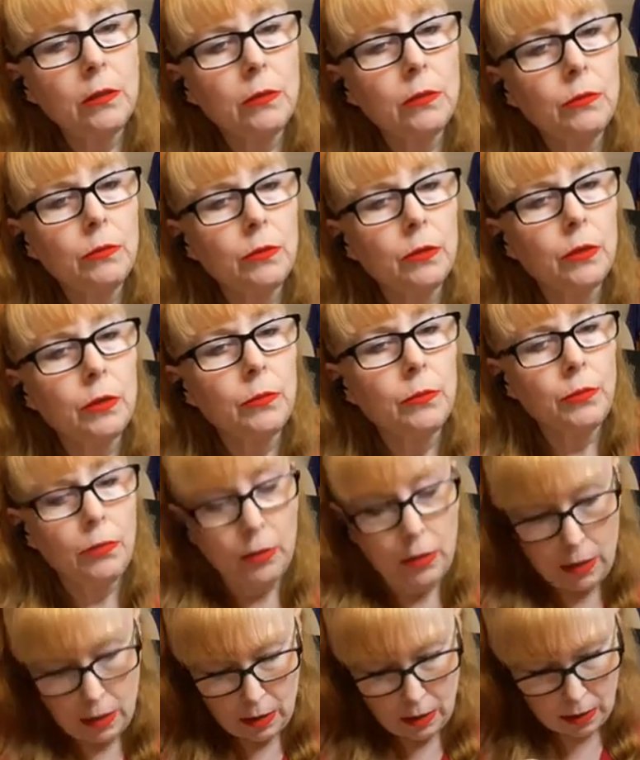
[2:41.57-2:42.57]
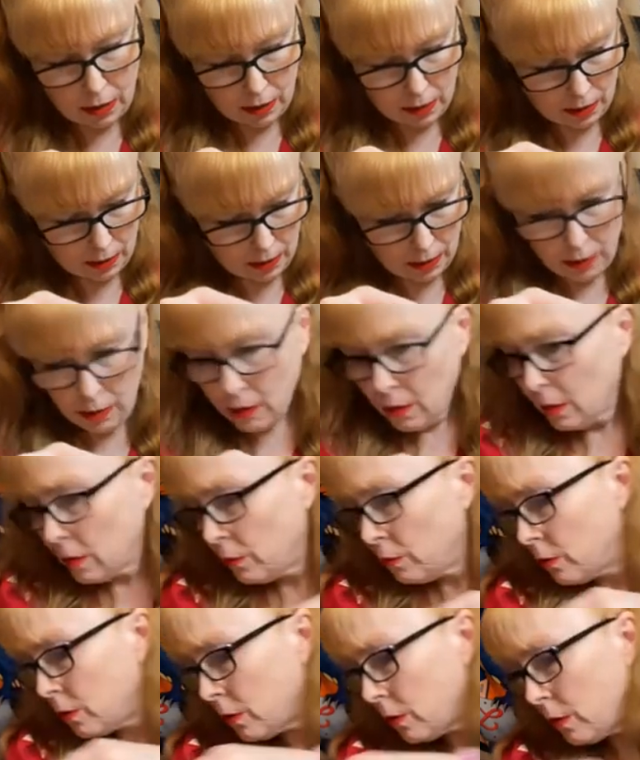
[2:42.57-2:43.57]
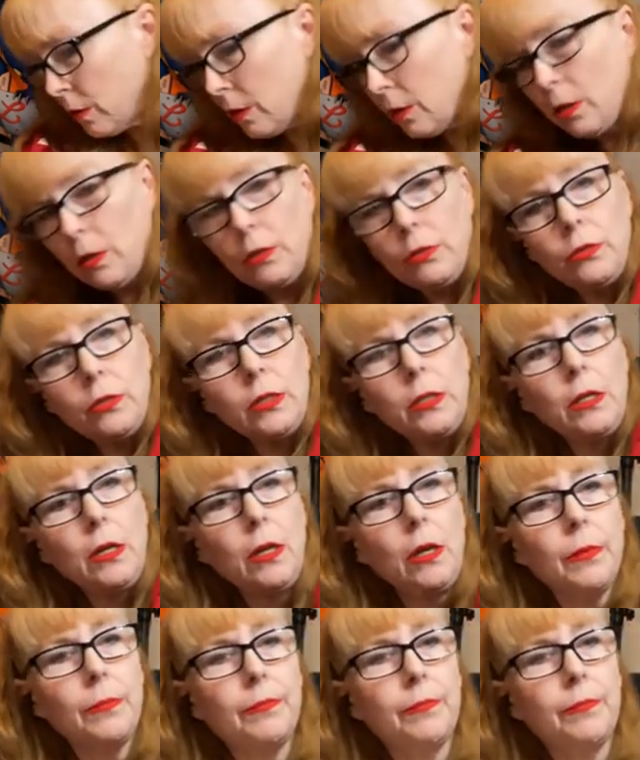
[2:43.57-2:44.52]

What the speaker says: We're going to put in there, and then we're going to close it up.